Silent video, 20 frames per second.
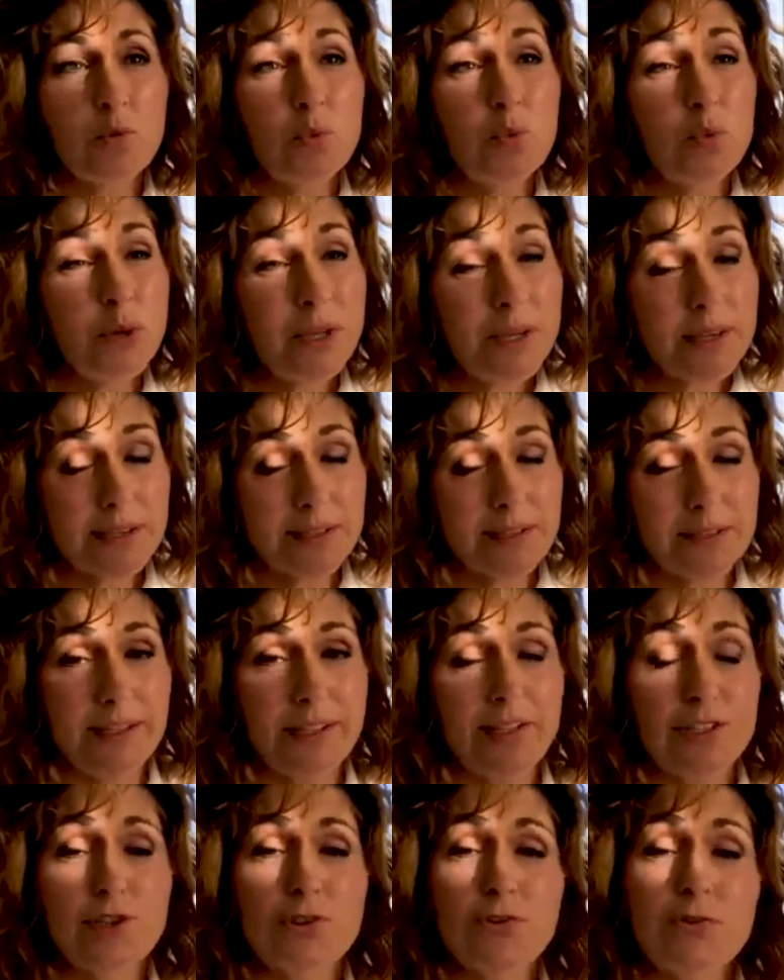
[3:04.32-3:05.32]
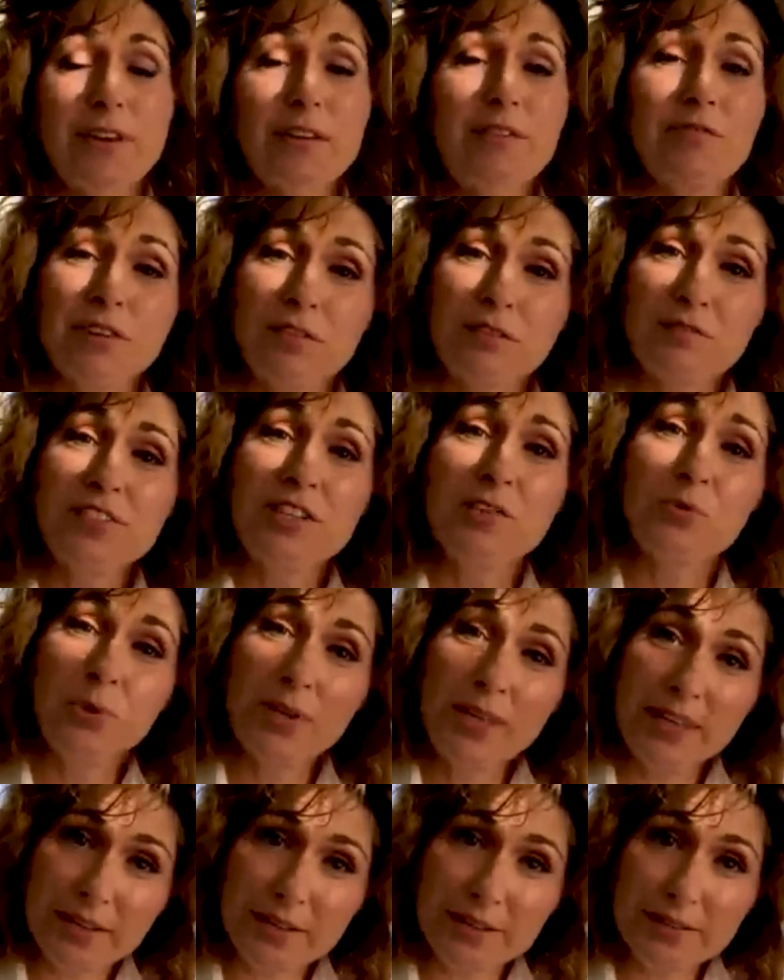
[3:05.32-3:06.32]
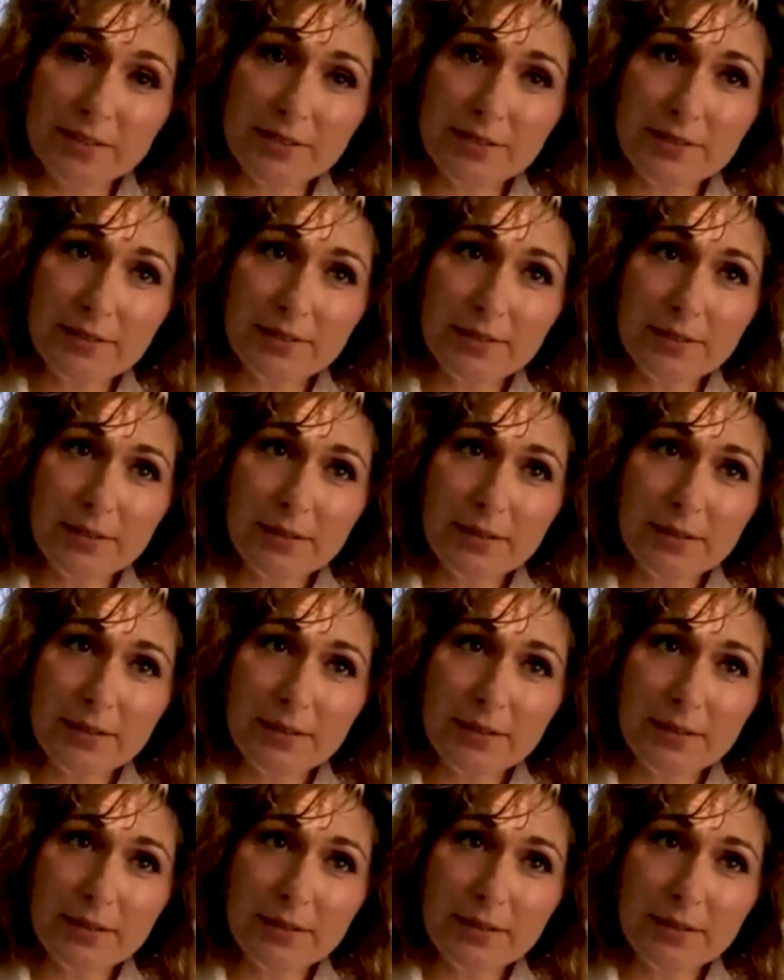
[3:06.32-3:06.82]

weekly during 50 weeks.